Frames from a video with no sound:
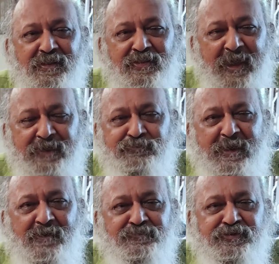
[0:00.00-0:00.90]
That
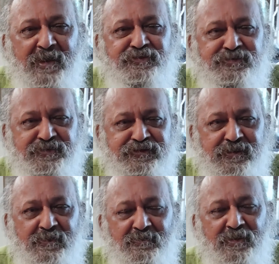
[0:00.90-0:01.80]
becomes
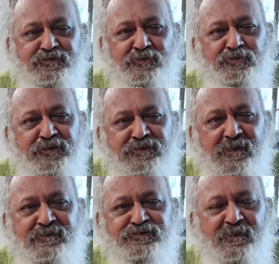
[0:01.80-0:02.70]
unsustainable. So these
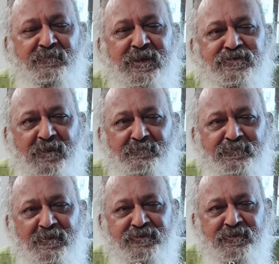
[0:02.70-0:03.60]
are some
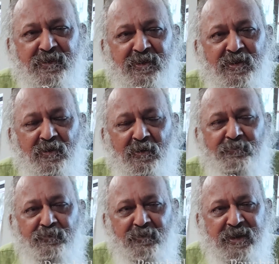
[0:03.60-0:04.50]
examples of
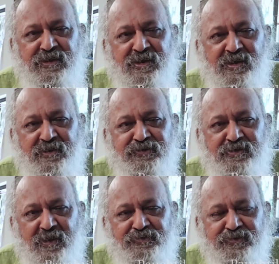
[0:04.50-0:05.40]
why it is
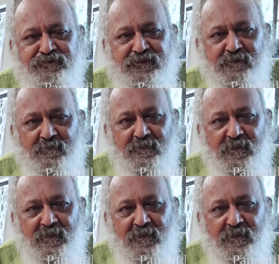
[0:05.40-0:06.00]
unsustainable.